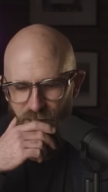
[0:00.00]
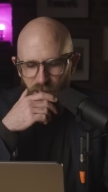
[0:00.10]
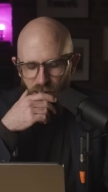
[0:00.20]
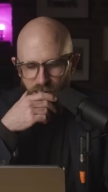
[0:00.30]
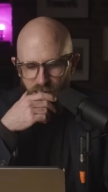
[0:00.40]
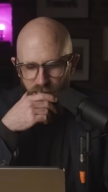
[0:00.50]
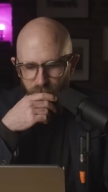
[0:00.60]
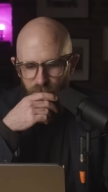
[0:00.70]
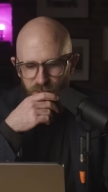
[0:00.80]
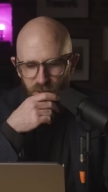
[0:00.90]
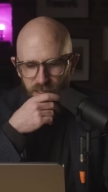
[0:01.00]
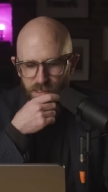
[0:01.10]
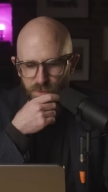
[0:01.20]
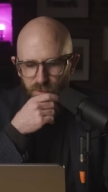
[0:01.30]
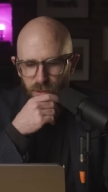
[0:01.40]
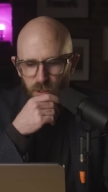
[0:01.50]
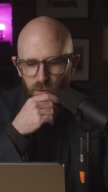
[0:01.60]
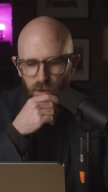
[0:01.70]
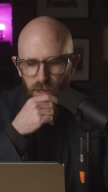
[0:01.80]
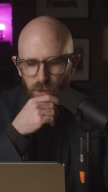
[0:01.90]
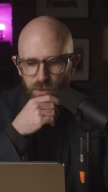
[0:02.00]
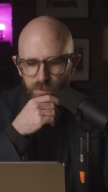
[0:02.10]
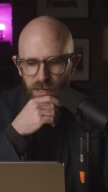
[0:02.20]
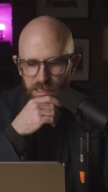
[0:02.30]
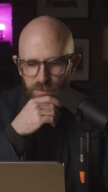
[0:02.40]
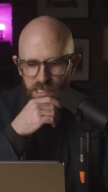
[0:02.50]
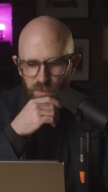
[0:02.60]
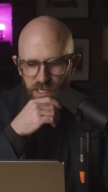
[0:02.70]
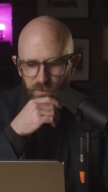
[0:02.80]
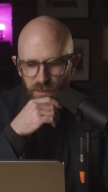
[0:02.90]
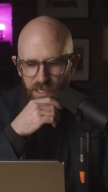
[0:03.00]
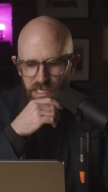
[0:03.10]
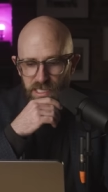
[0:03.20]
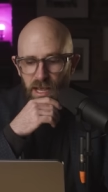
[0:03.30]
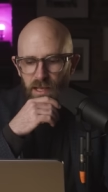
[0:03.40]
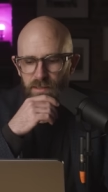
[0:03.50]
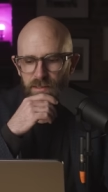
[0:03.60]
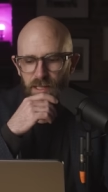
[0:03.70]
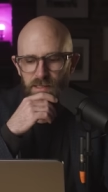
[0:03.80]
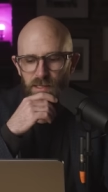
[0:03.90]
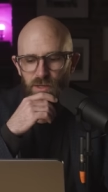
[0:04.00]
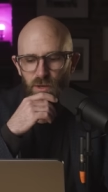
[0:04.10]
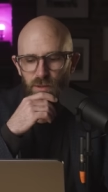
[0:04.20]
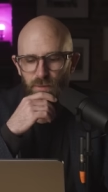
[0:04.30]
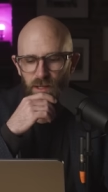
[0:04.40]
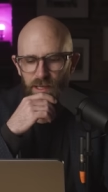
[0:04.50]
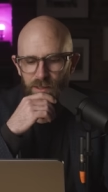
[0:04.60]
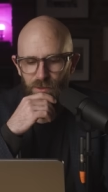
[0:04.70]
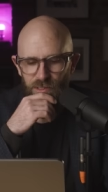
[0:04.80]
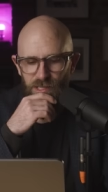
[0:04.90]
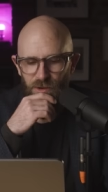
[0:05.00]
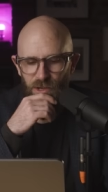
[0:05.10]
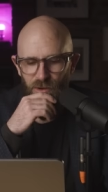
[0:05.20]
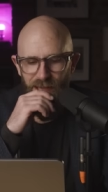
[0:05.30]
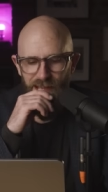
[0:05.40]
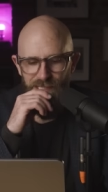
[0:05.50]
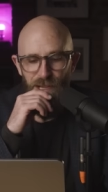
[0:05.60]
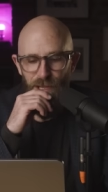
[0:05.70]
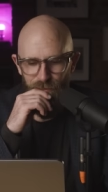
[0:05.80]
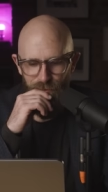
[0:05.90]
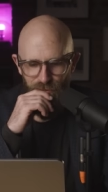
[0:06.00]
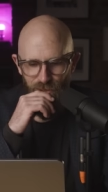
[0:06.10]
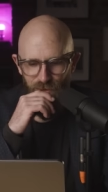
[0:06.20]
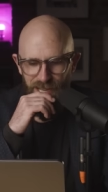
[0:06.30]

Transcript: Lastly, in Trial's review of Hokum recipes, we can find Thunder God Vine, also known as the true